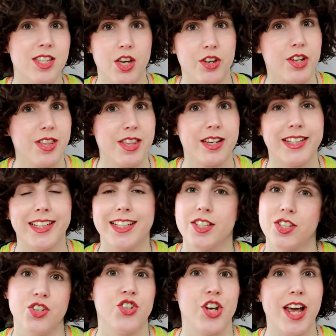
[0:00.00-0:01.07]
The only thing I could
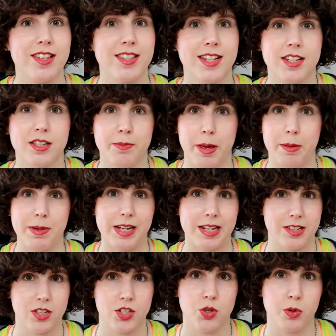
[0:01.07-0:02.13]
suggest is maybe
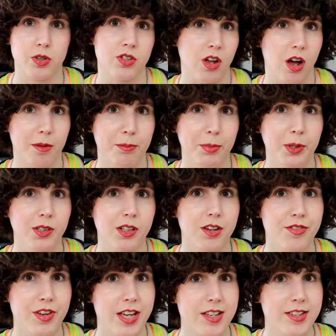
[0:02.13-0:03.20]
listen to a sample
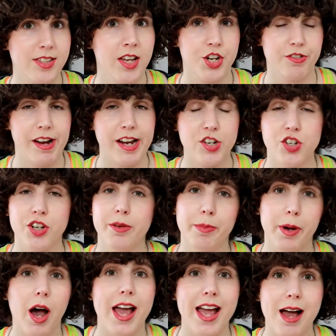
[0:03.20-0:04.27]
of his narration,
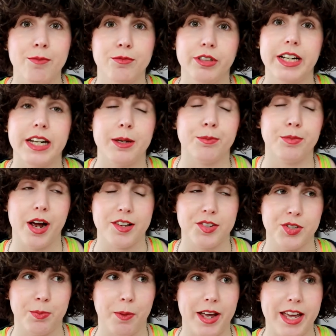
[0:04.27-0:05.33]
but I am really
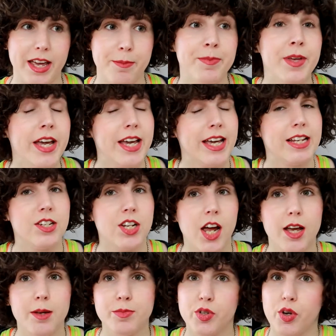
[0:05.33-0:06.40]
impressed by him. In
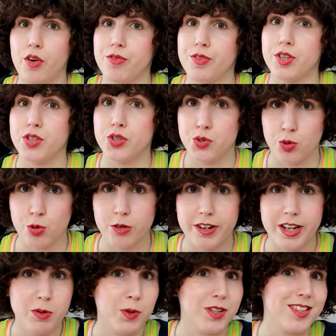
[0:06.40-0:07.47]
terms of the
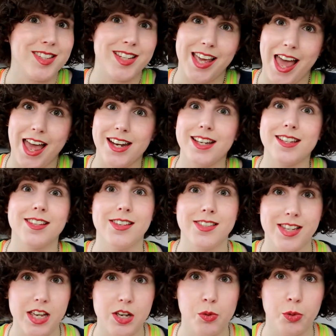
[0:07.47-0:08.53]
story, once again, it's a
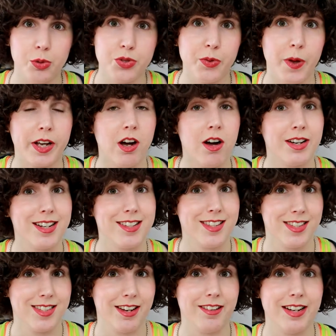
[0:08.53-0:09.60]
sequel, so I can't
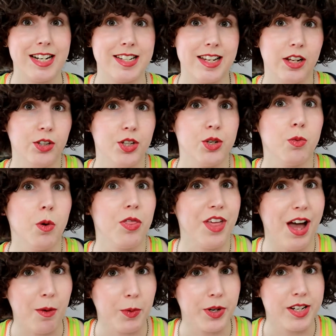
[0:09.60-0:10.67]
necessarily tell you what
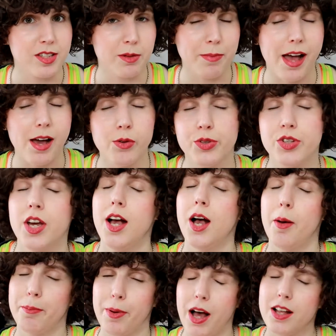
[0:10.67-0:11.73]
that one is about,
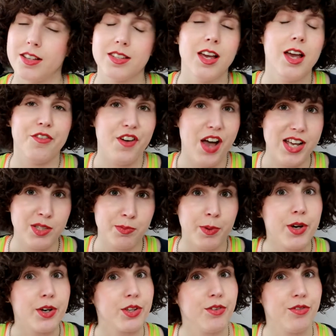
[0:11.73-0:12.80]
but the first
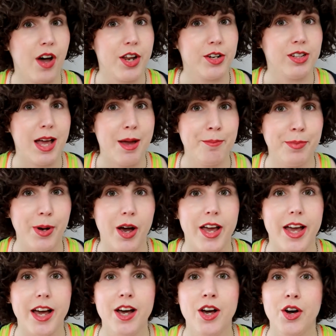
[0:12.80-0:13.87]
book, The Final
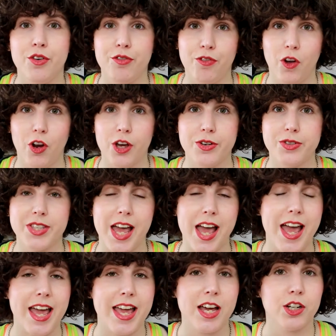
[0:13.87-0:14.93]
Empire, follows
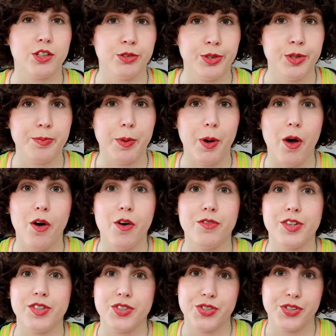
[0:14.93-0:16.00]
a group
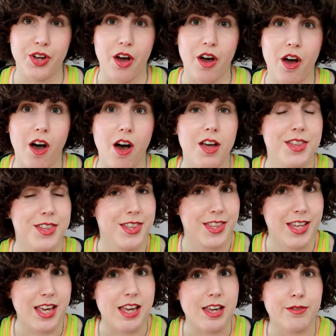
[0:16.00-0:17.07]
of Scar
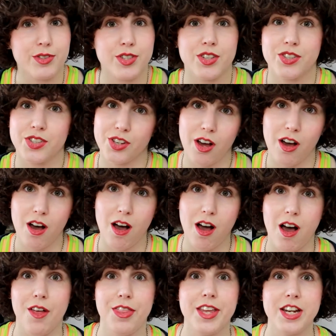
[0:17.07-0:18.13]
thieves. Scar
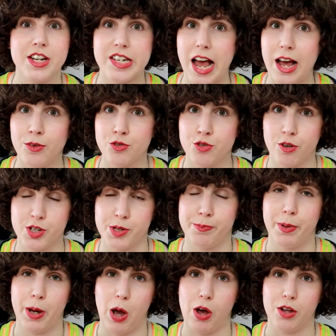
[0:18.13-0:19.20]
are the
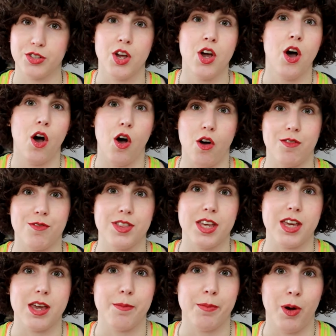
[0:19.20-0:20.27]
downtrodden part of
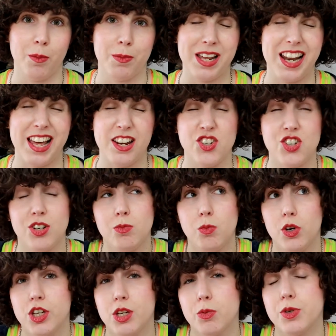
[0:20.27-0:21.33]
the population,
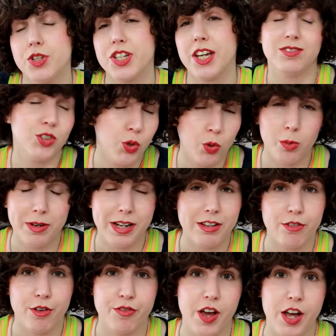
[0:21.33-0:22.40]
what you would
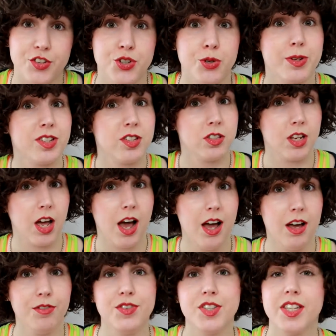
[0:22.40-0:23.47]
normally refer to as
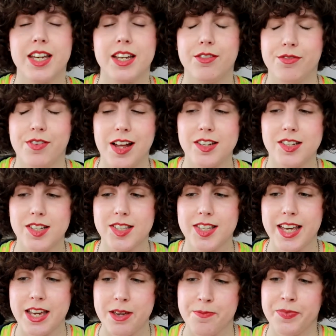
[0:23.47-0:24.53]
serfs in
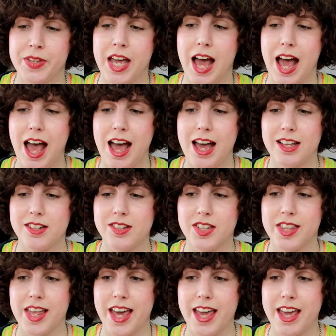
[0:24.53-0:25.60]
fantasy, and
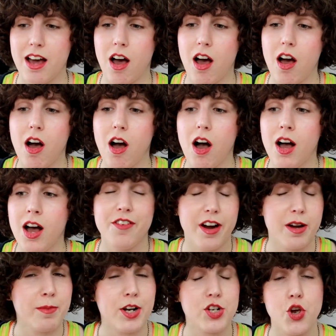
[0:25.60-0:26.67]
they are
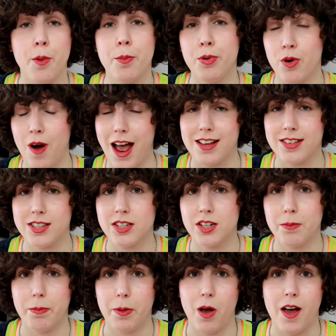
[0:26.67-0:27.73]
very much
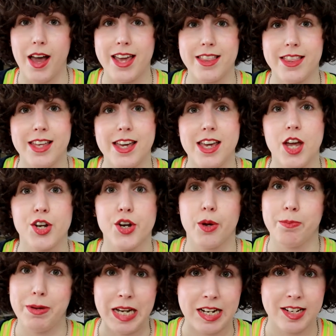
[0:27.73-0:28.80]
oppressed by the
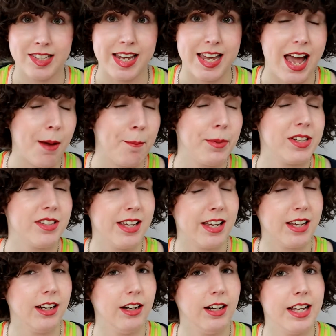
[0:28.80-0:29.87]
nobility, and
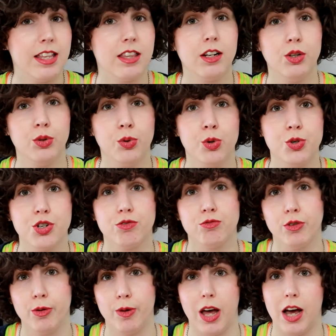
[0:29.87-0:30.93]
particularly the Lord
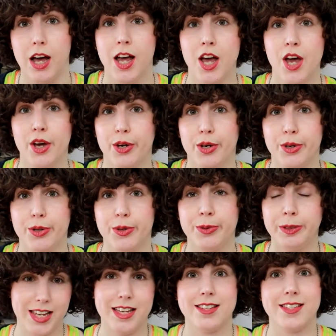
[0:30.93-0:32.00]
Ruler,
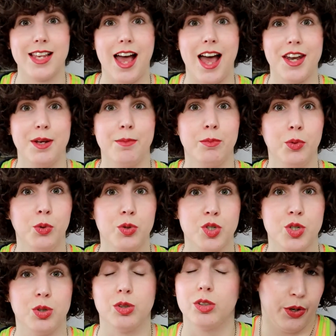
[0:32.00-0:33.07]
who is an
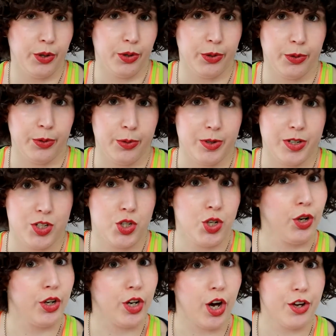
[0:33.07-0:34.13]
immortal who
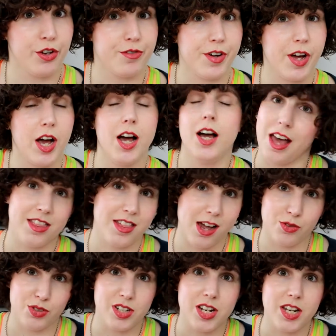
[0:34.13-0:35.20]
took over
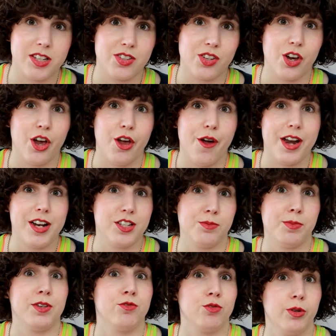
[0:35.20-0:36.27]
1,000 years ago and has
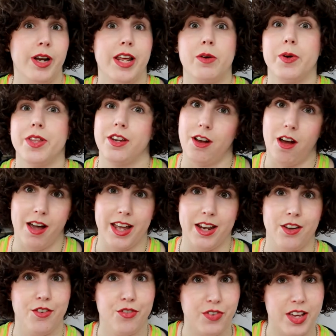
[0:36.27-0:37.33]
been ruling with an
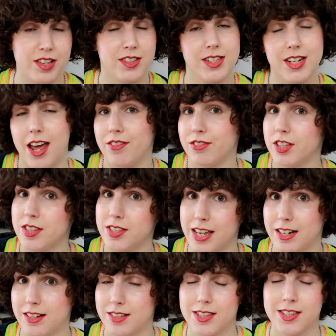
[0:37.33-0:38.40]
iron fist ever
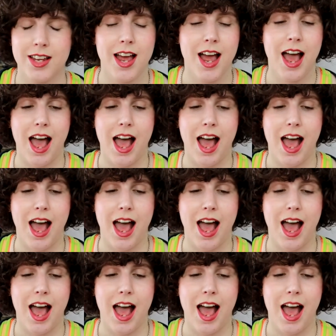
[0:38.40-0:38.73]
since.